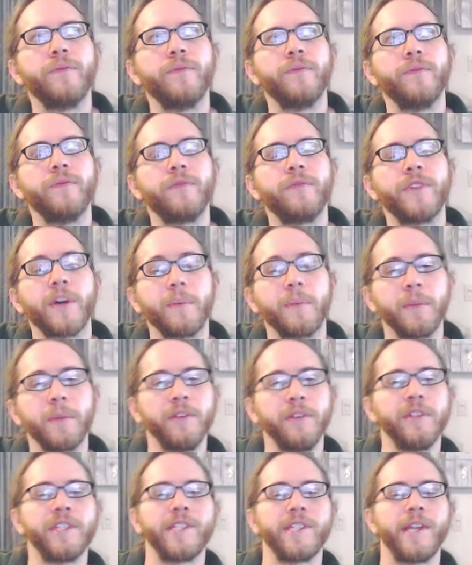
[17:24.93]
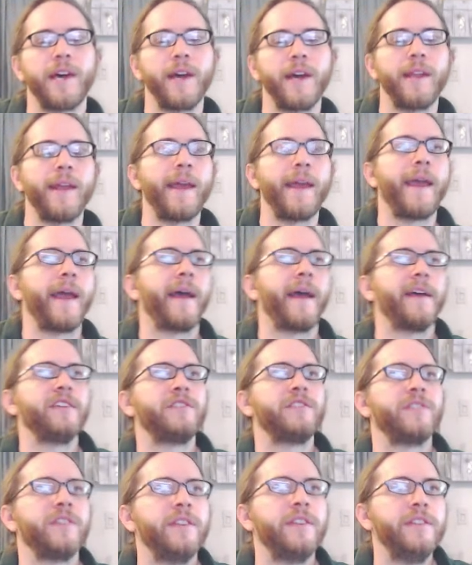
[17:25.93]
Tumblr is not
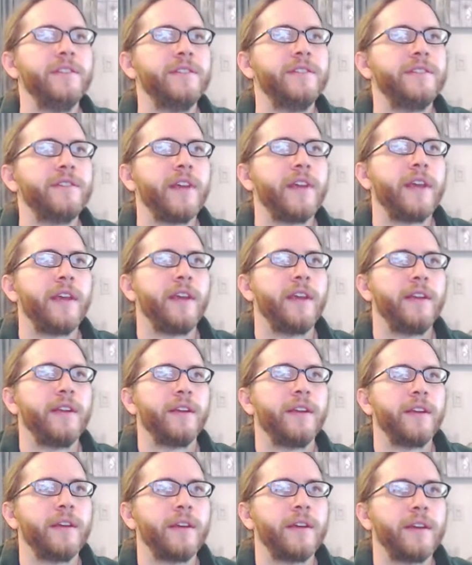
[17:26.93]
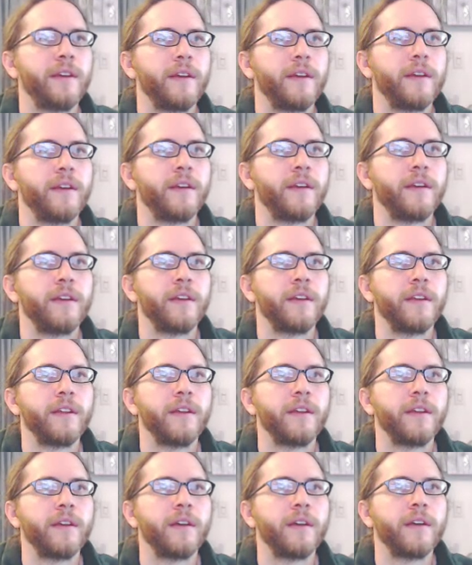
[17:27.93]
as insane. Get
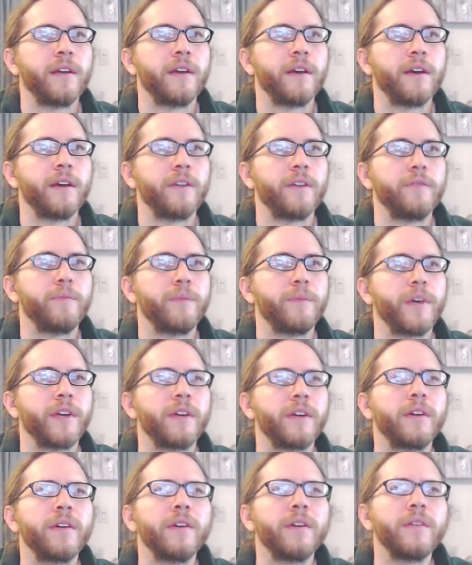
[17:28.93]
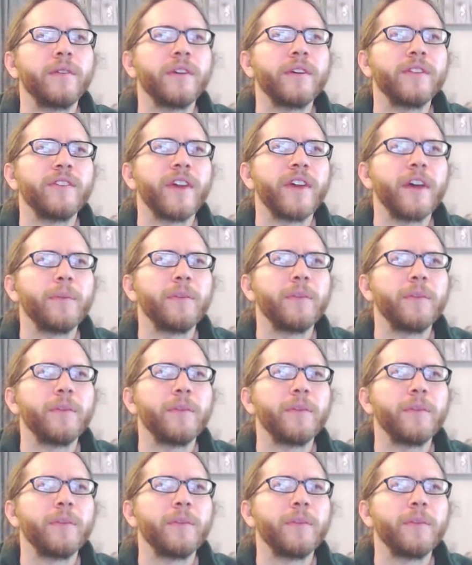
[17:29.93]
out of my... What's happening